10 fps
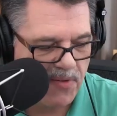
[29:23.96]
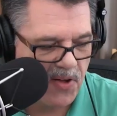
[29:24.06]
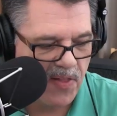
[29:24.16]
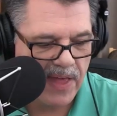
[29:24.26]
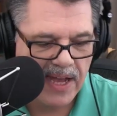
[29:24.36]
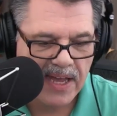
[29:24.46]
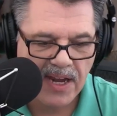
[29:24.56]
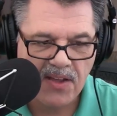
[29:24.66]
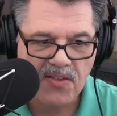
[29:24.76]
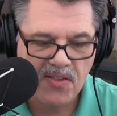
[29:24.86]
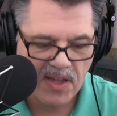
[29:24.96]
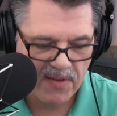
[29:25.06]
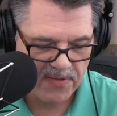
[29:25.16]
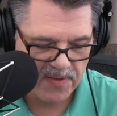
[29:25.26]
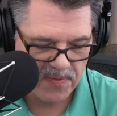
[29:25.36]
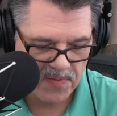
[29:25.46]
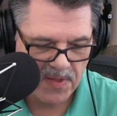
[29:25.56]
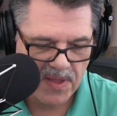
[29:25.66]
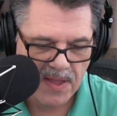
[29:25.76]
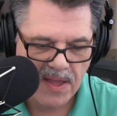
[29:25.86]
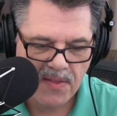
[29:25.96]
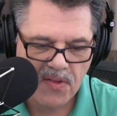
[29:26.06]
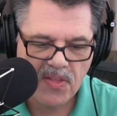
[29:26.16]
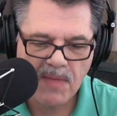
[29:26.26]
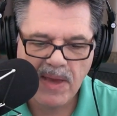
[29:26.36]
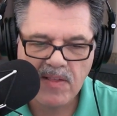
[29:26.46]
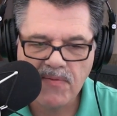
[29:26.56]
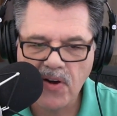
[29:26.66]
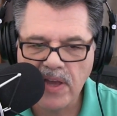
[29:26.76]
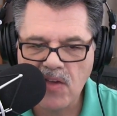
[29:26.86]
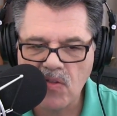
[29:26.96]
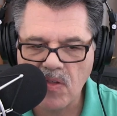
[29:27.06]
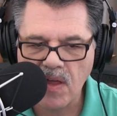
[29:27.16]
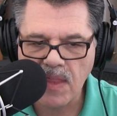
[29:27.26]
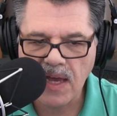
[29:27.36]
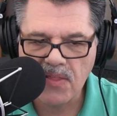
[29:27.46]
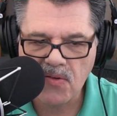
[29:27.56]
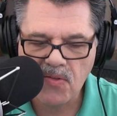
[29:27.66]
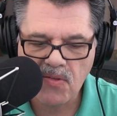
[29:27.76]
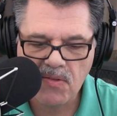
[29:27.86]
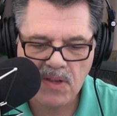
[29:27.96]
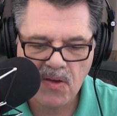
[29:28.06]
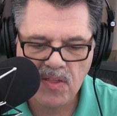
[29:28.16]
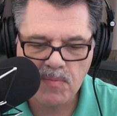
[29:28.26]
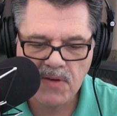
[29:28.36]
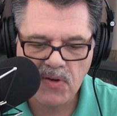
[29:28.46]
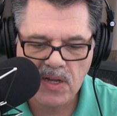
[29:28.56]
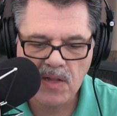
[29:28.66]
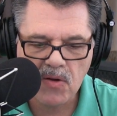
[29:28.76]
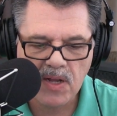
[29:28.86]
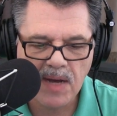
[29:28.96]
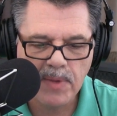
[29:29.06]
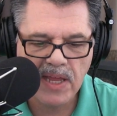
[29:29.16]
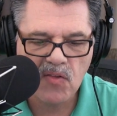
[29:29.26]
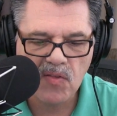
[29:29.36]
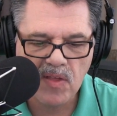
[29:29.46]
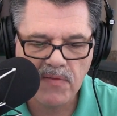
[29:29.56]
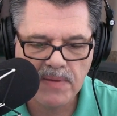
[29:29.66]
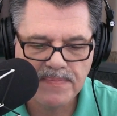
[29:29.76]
all that kind of good stuff. There's, they make some variations on that. There's you know some different color combinations of it.